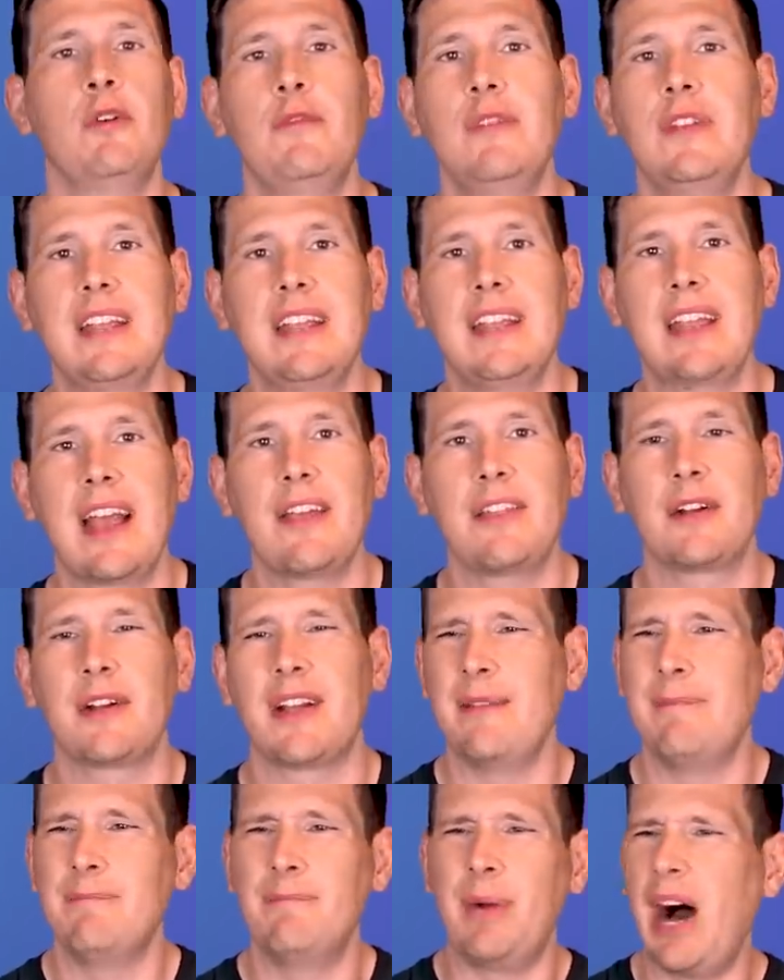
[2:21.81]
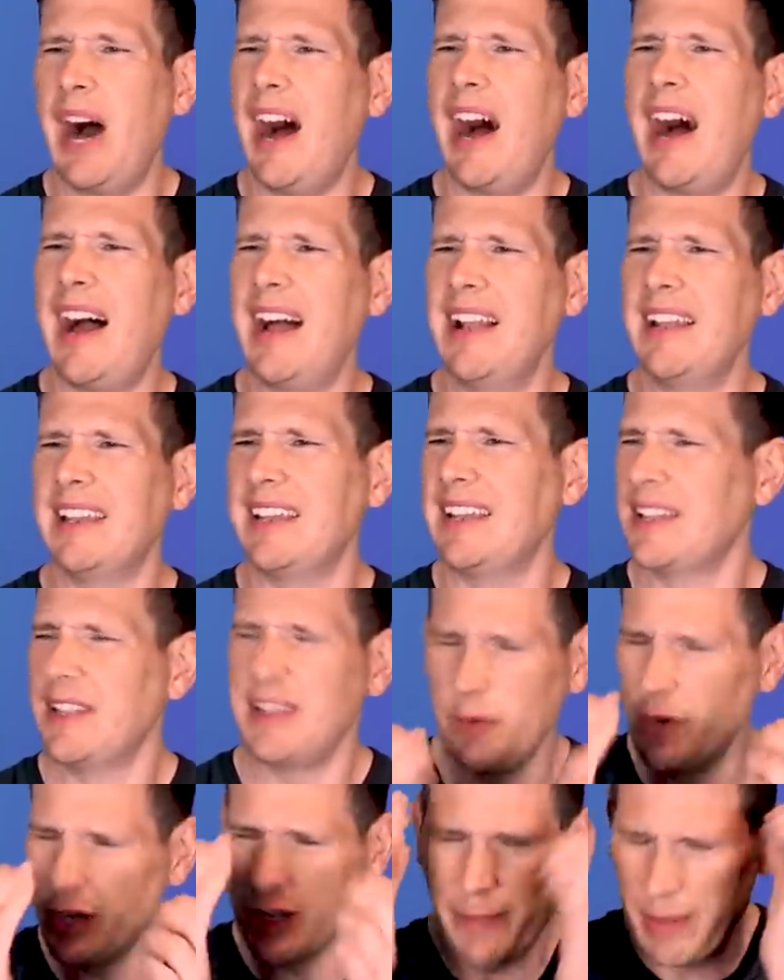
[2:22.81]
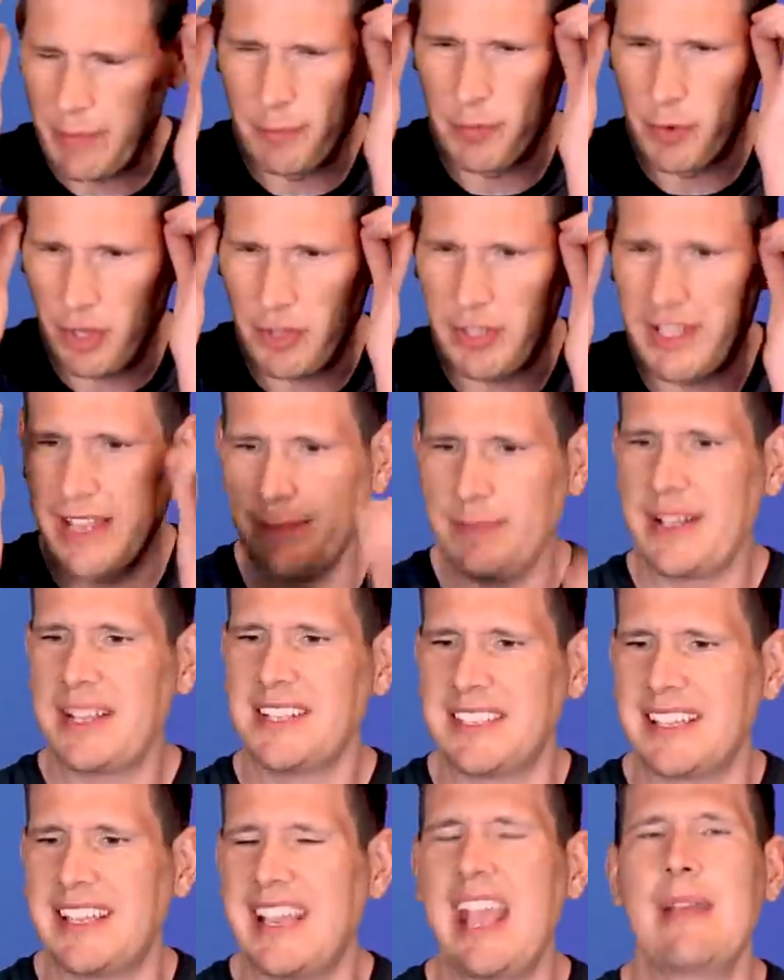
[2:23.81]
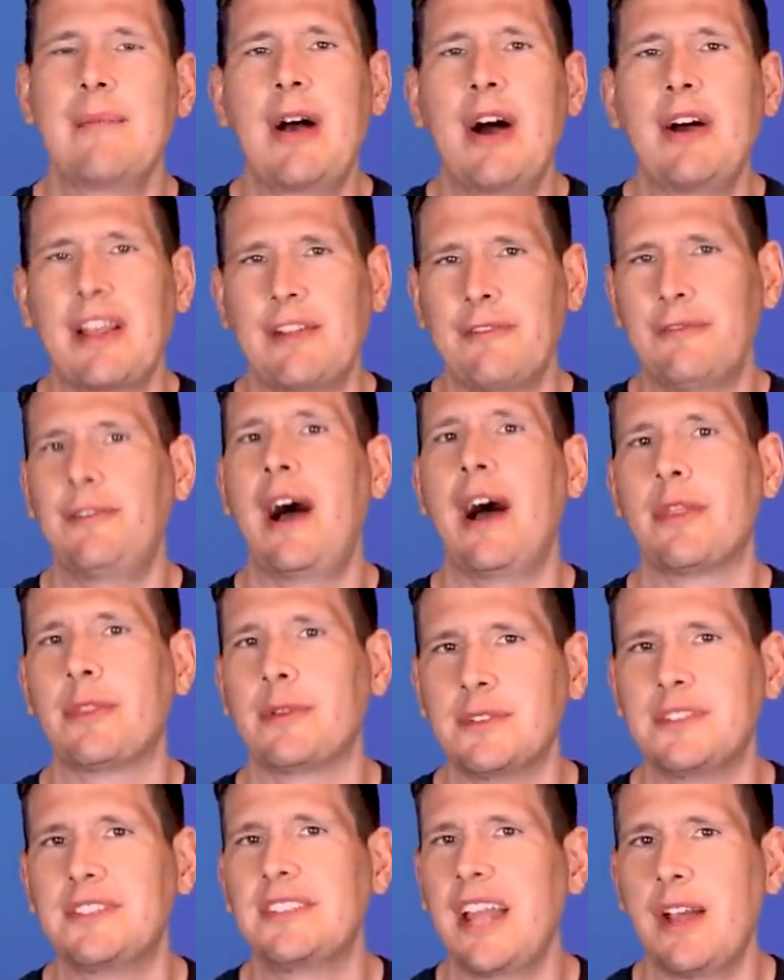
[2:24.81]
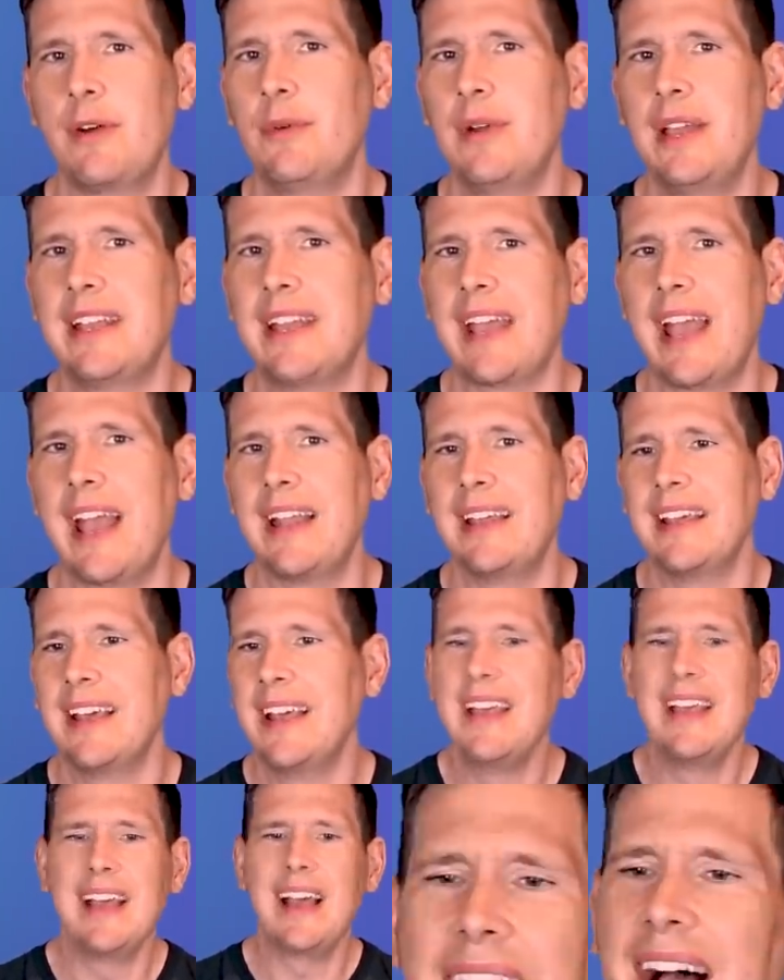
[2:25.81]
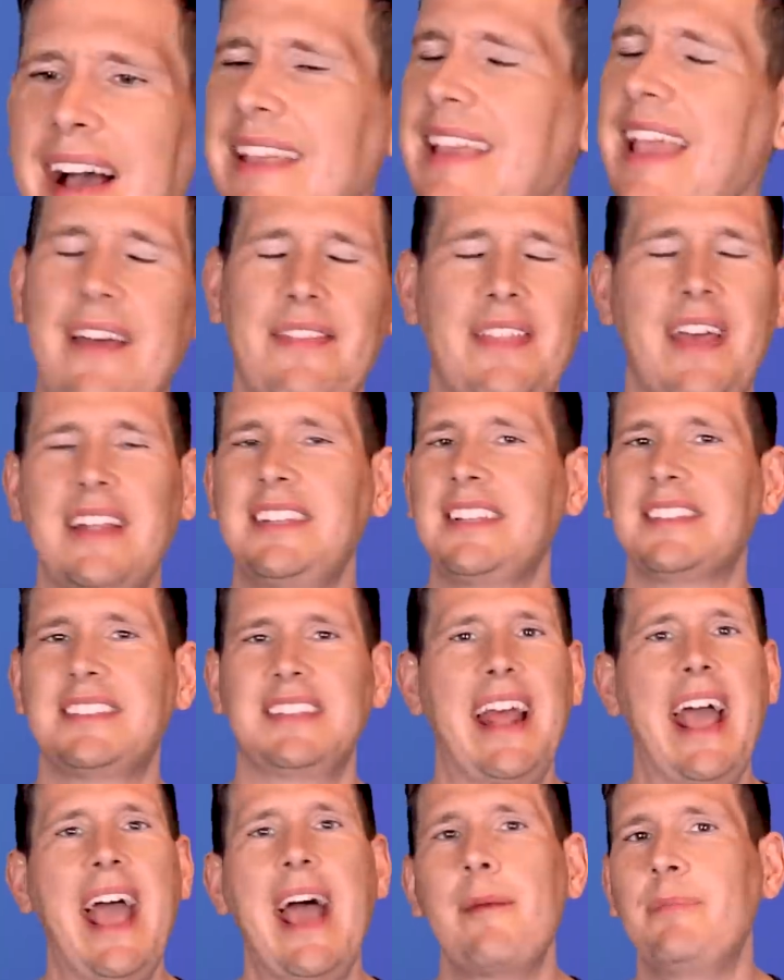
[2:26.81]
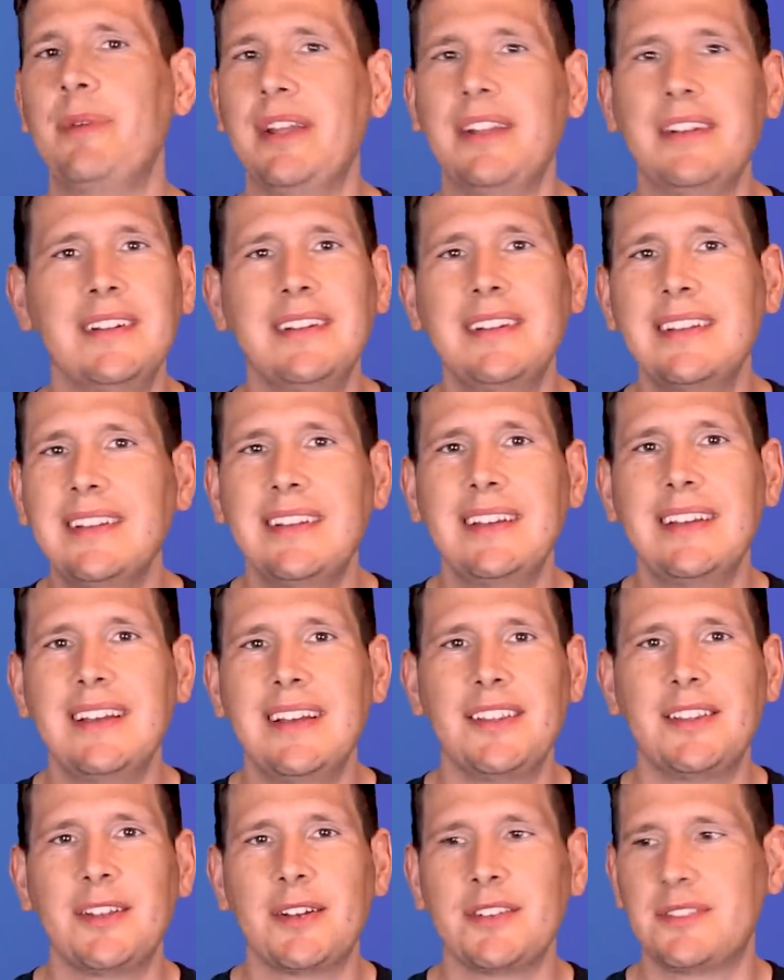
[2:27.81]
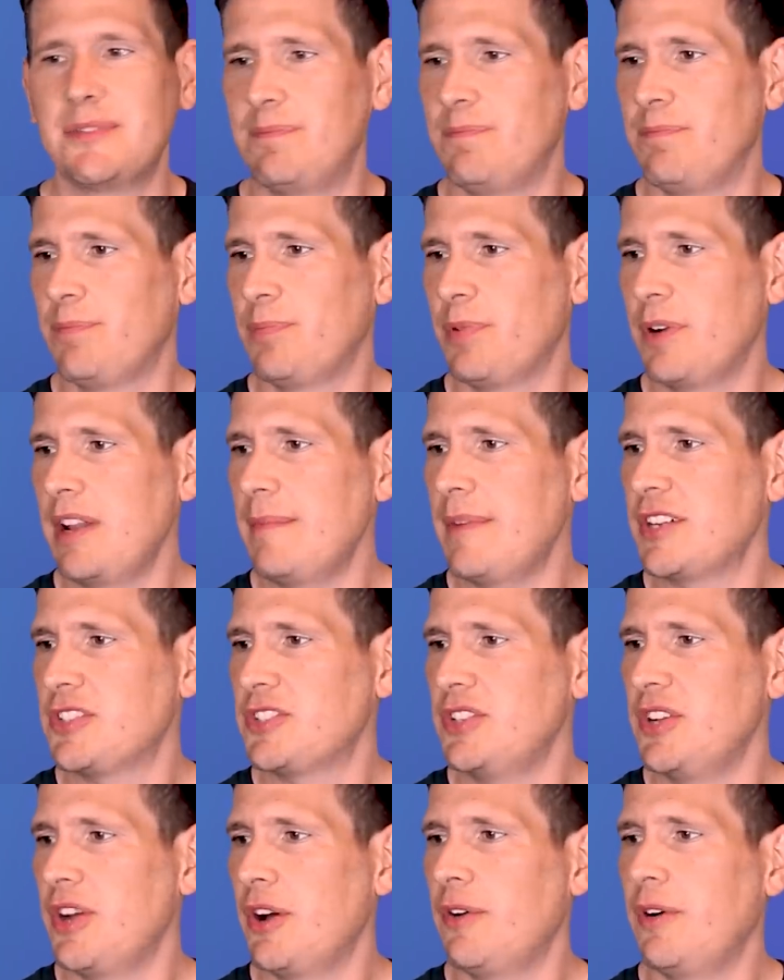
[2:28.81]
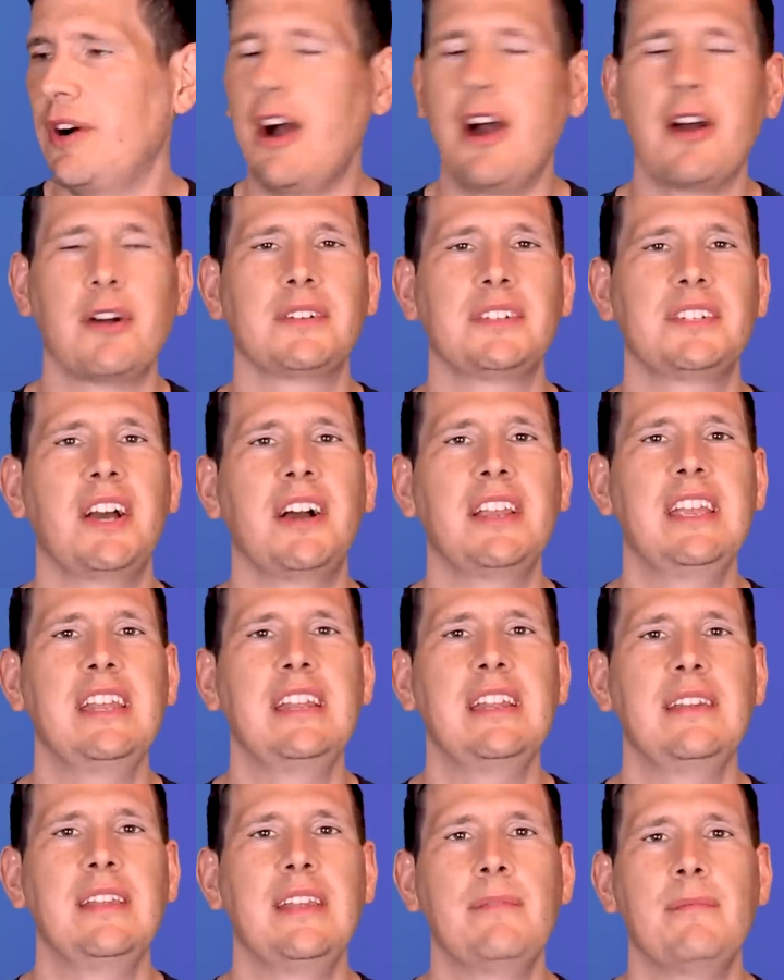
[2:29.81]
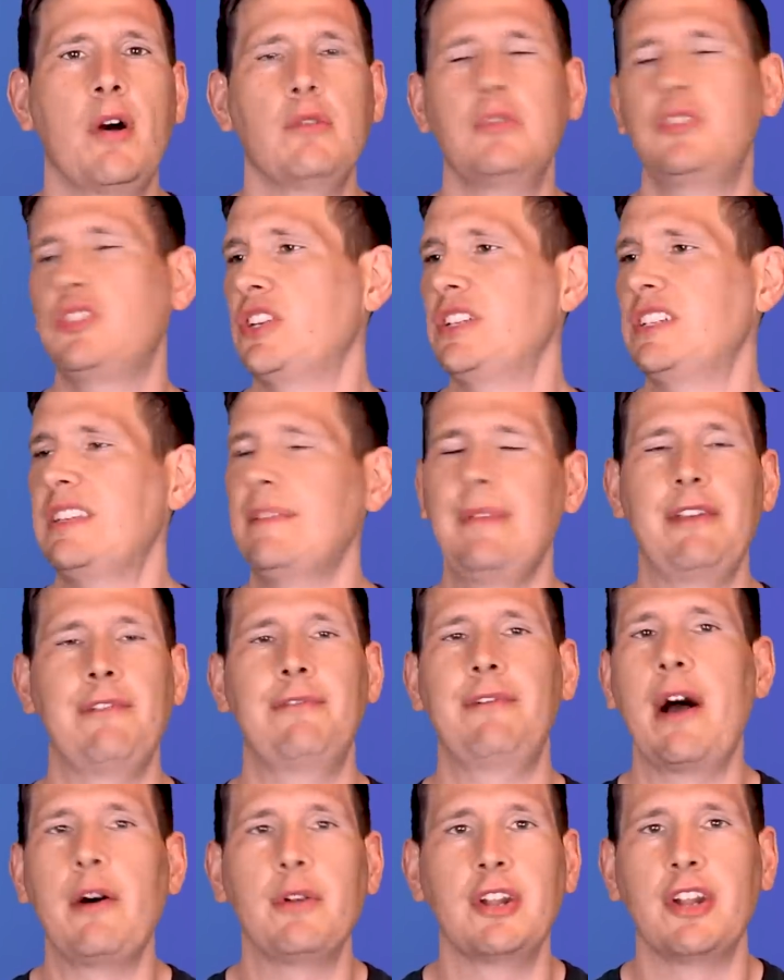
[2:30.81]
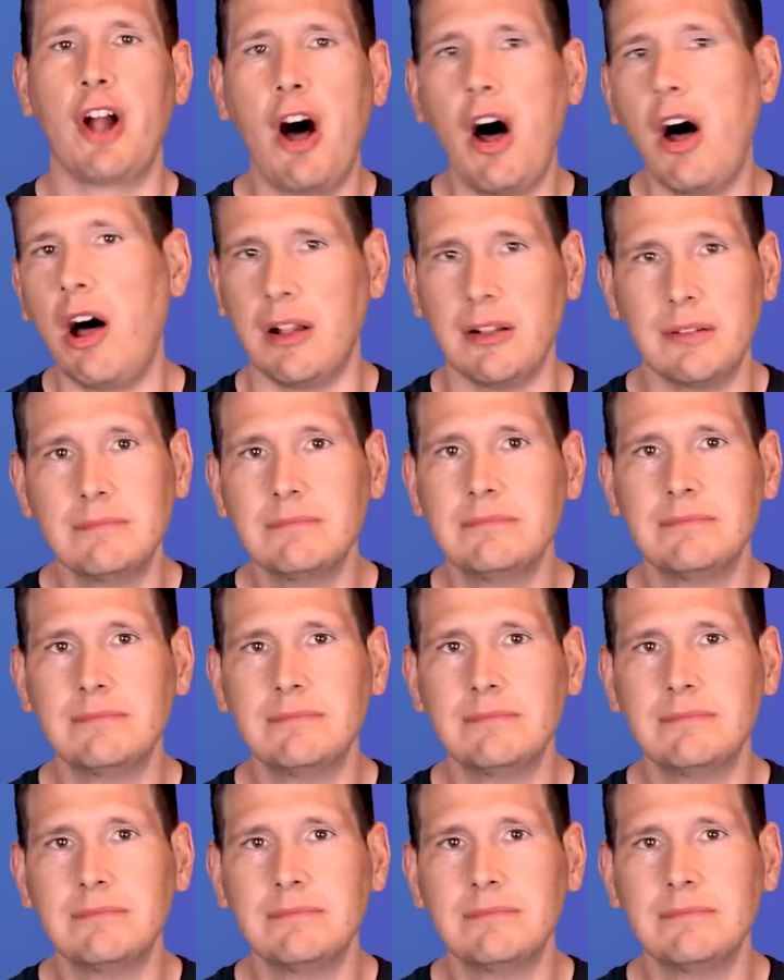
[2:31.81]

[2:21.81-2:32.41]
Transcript: movie together and bond, and it would have been brilliant because it came out on Father's Day weekend, uh, yeah, that doesn't happen. There's pretty much no heart tugging emotion to be found at all.